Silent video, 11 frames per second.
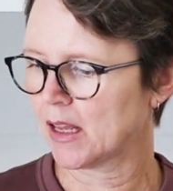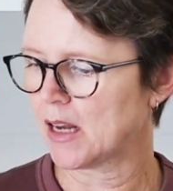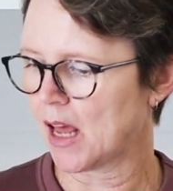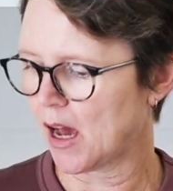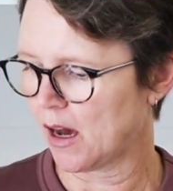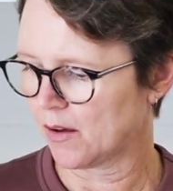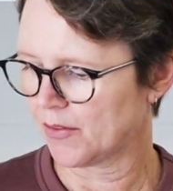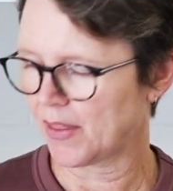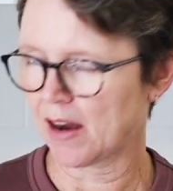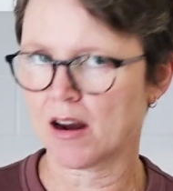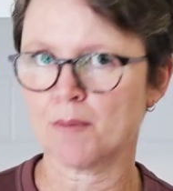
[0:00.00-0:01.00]
Now,
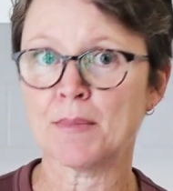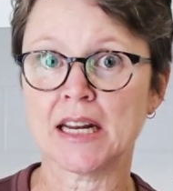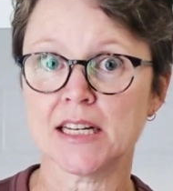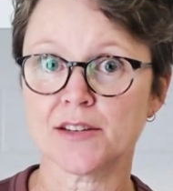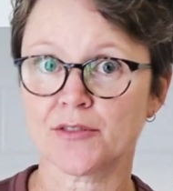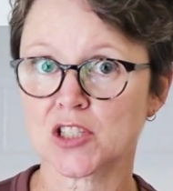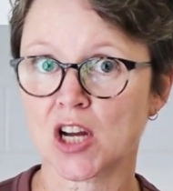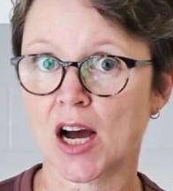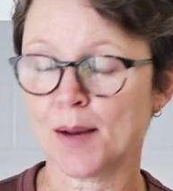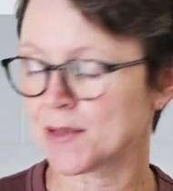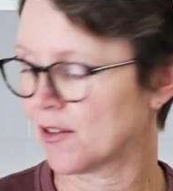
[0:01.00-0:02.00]
there are many different
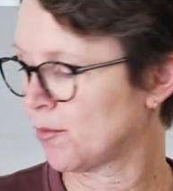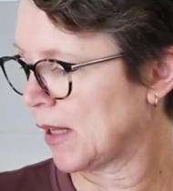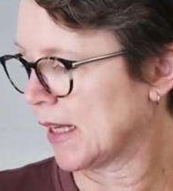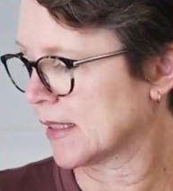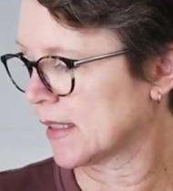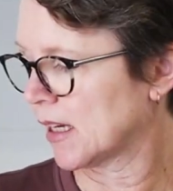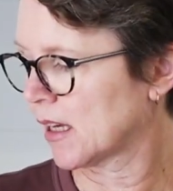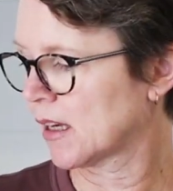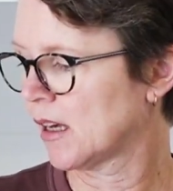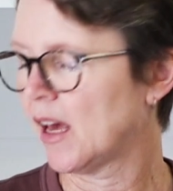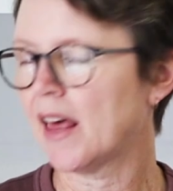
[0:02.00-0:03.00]
types of plastic.